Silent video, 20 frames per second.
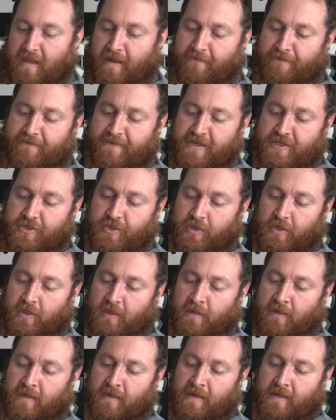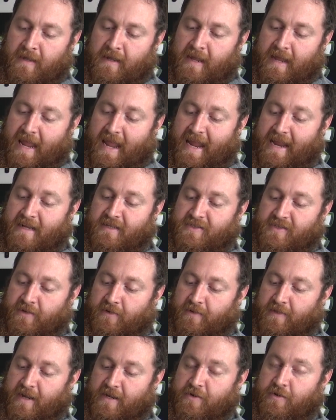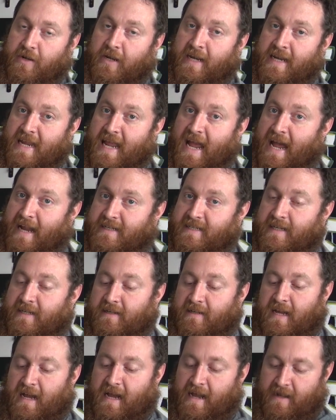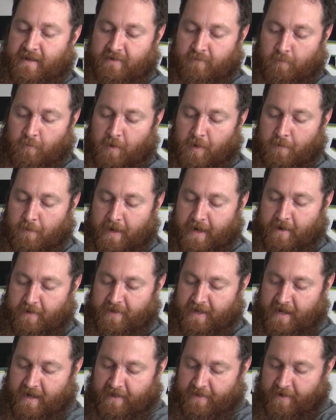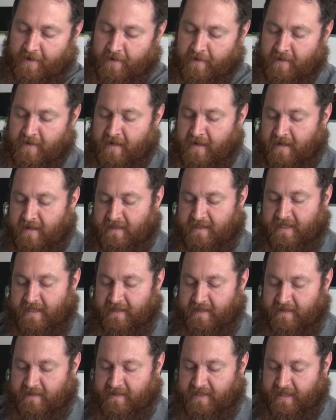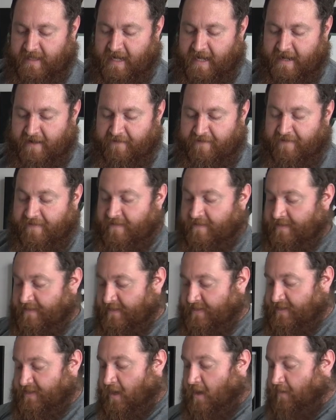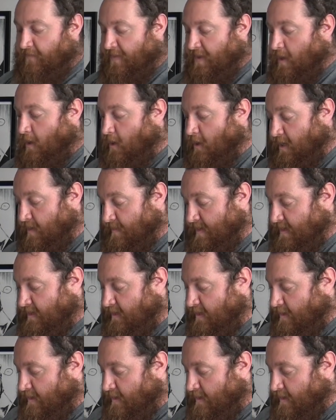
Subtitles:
official answer that you could get one way or the other to kind of solve the argument.